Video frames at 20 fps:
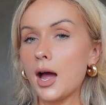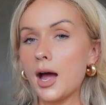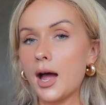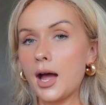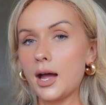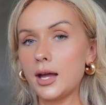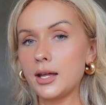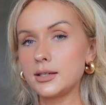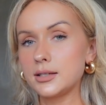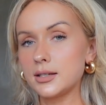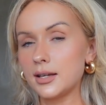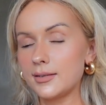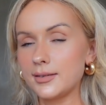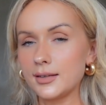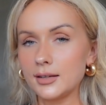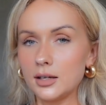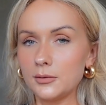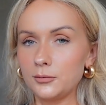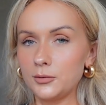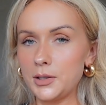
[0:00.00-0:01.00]
And it's
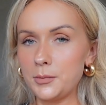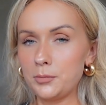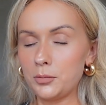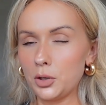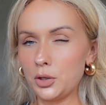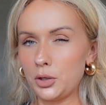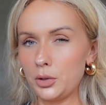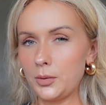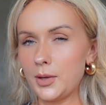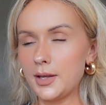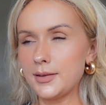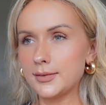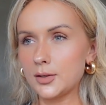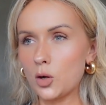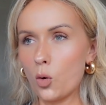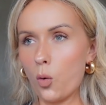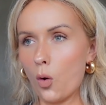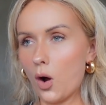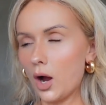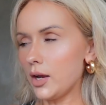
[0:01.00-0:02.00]
a lovely blue. It's
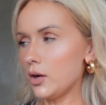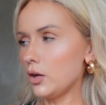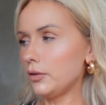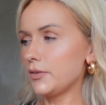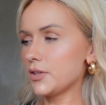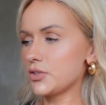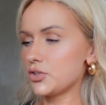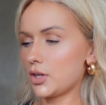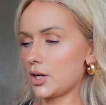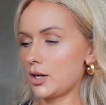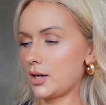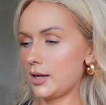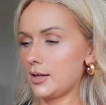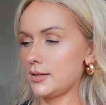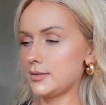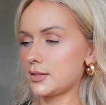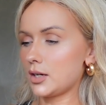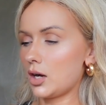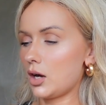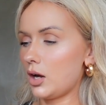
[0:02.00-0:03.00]
quite oversized.